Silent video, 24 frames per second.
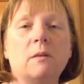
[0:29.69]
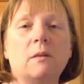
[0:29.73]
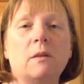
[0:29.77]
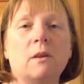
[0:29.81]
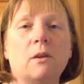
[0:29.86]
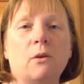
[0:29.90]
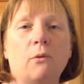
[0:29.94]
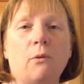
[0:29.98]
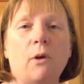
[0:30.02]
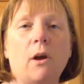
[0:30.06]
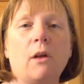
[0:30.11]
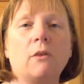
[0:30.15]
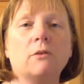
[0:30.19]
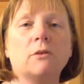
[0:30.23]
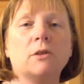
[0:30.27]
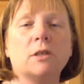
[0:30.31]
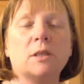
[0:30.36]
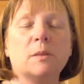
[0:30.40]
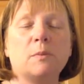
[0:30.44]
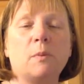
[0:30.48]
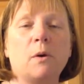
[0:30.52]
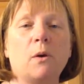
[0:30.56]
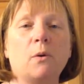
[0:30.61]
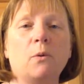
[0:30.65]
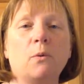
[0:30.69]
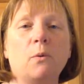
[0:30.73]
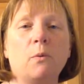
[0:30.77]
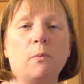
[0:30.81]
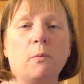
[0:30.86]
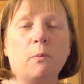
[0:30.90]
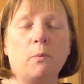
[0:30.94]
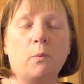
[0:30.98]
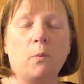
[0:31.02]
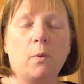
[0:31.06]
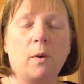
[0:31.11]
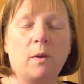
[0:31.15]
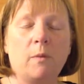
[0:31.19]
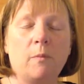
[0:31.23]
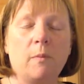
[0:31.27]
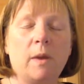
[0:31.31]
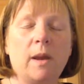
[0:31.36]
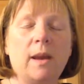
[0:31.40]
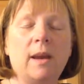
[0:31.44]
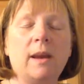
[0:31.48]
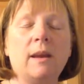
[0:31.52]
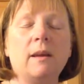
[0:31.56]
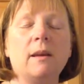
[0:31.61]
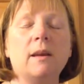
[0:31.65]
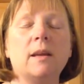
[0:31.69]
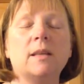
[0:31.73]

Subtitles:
the neurologist spoke with me.